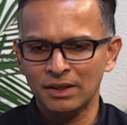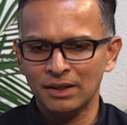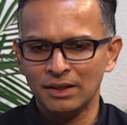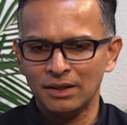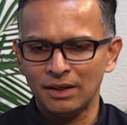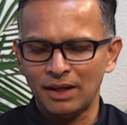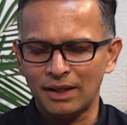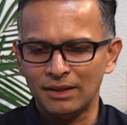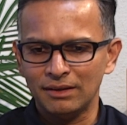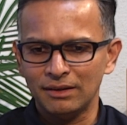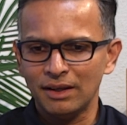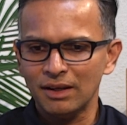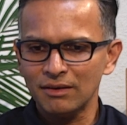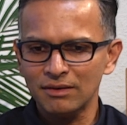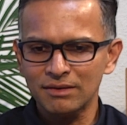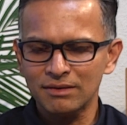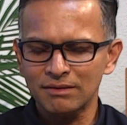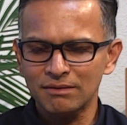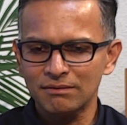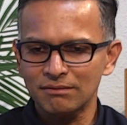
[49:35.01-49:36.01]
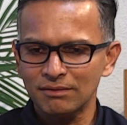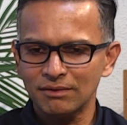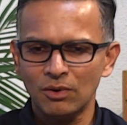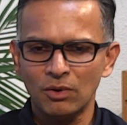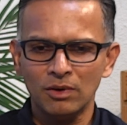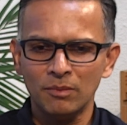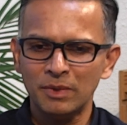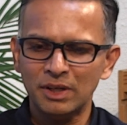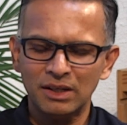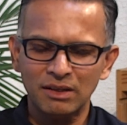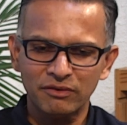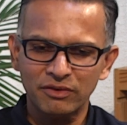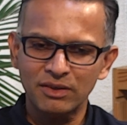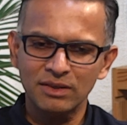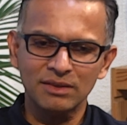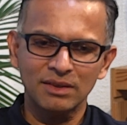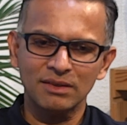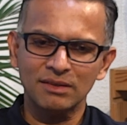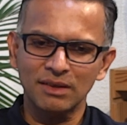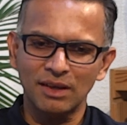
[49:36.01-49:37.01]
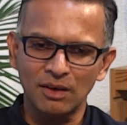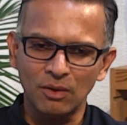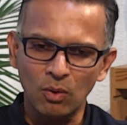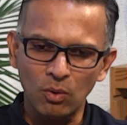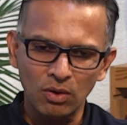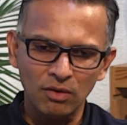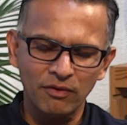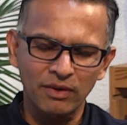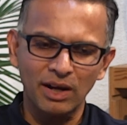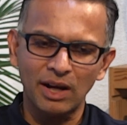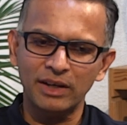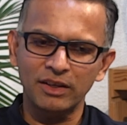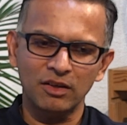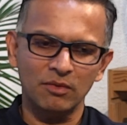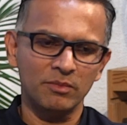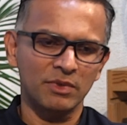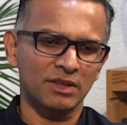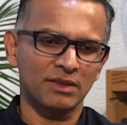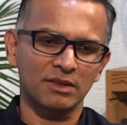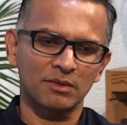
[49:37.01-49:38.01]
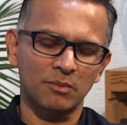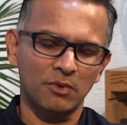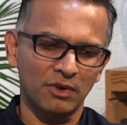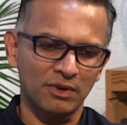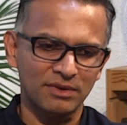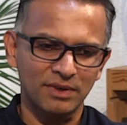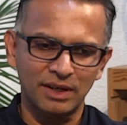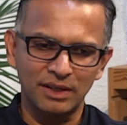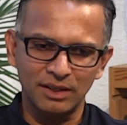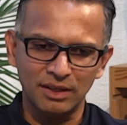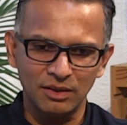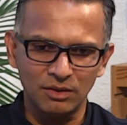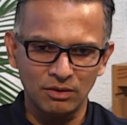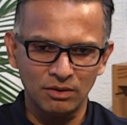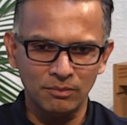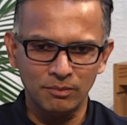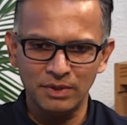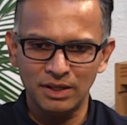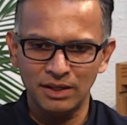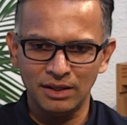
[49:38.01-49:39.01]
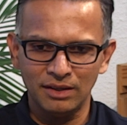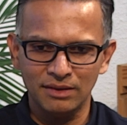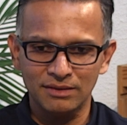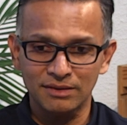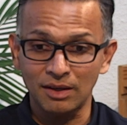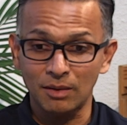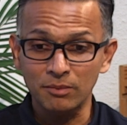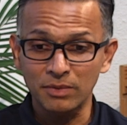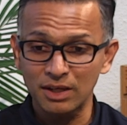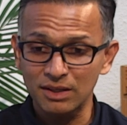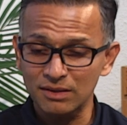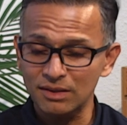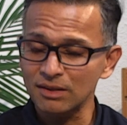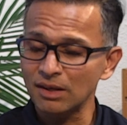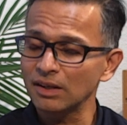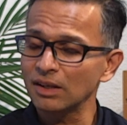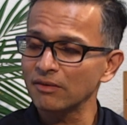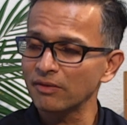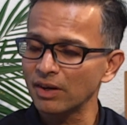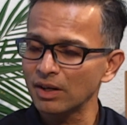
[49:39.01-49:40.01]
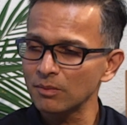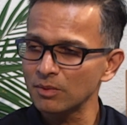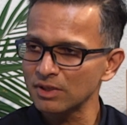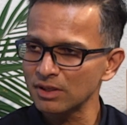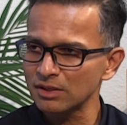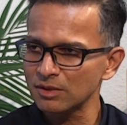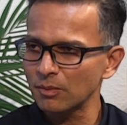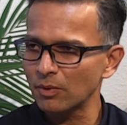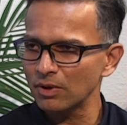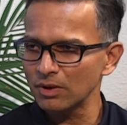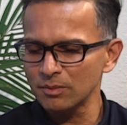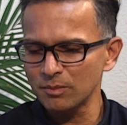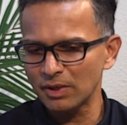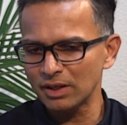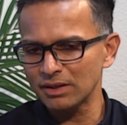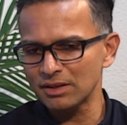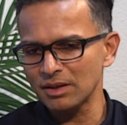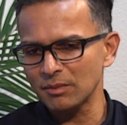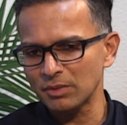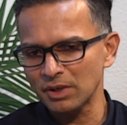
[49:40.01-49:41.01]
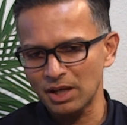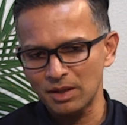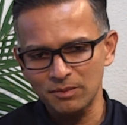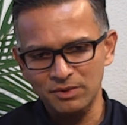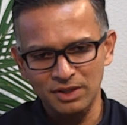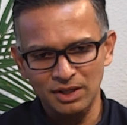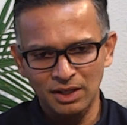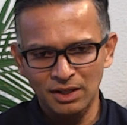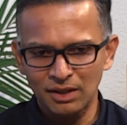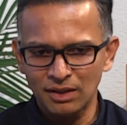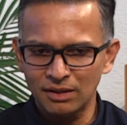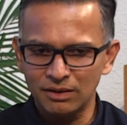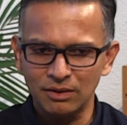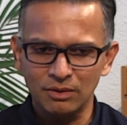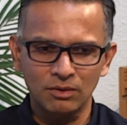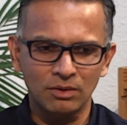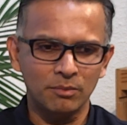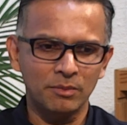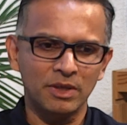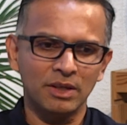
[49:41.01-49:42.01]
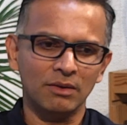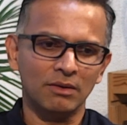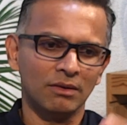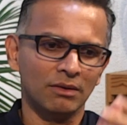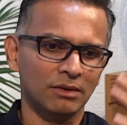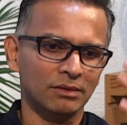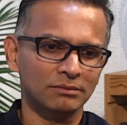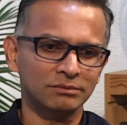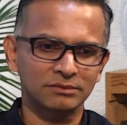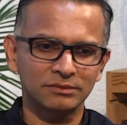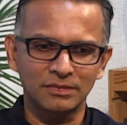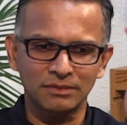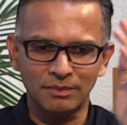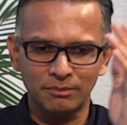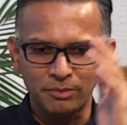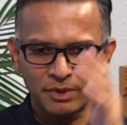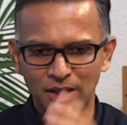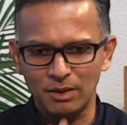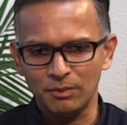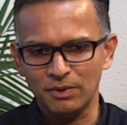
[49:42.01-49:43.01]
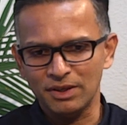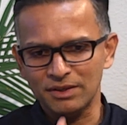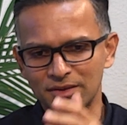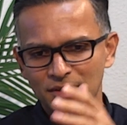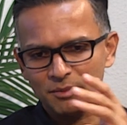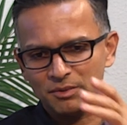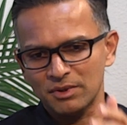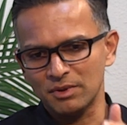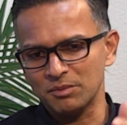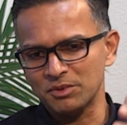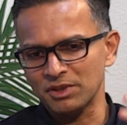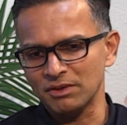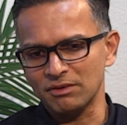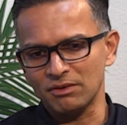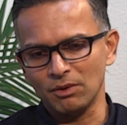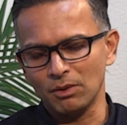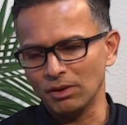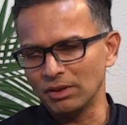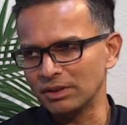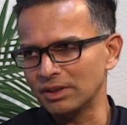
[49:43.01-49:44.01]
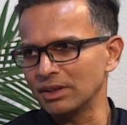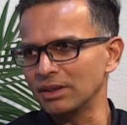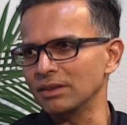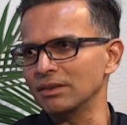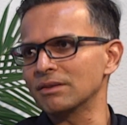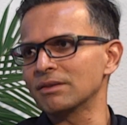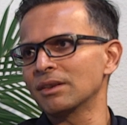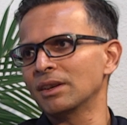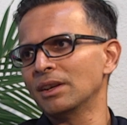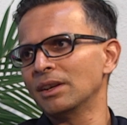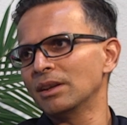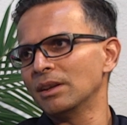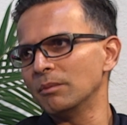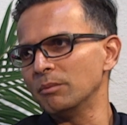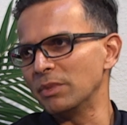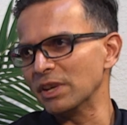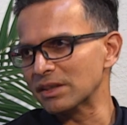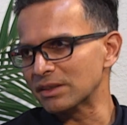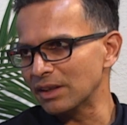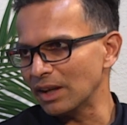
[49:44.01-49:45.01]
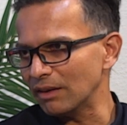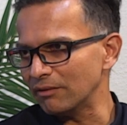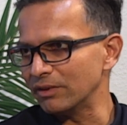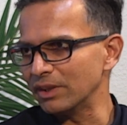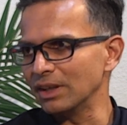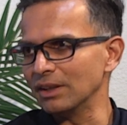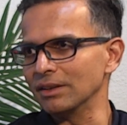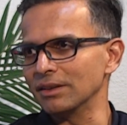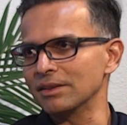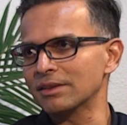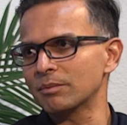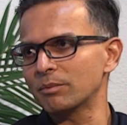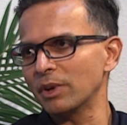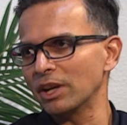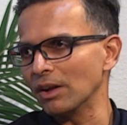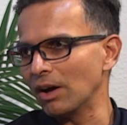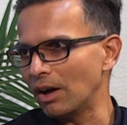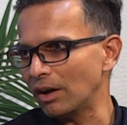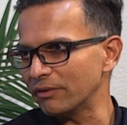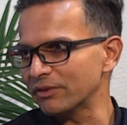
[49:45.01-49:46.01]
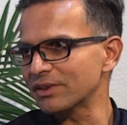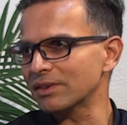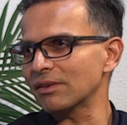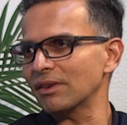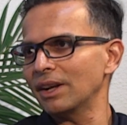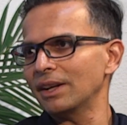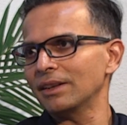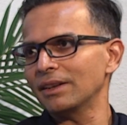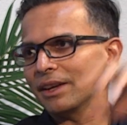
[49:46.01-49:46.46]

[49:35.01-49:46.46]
And there is going to be differences in a whole variety of business models, right? There could be some cases undefined business model, but sometimes there could be, payments, subscriptions, royalties, biz dev deals, spin-offs, right?